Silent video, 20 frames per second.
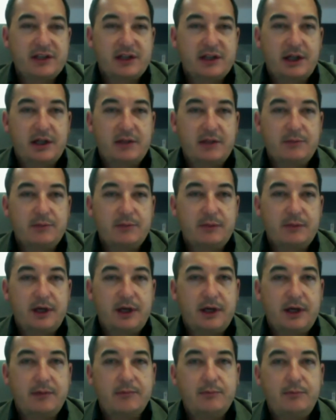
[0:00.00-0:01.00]
are
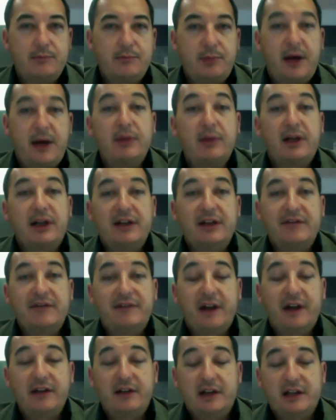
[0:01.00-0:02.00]
publicly
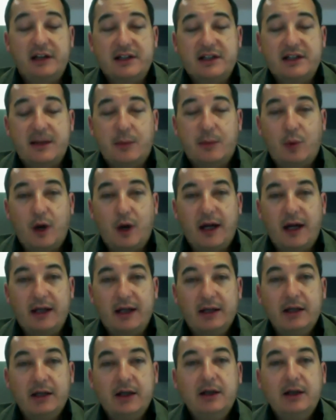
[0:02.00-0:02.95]
funded in some way,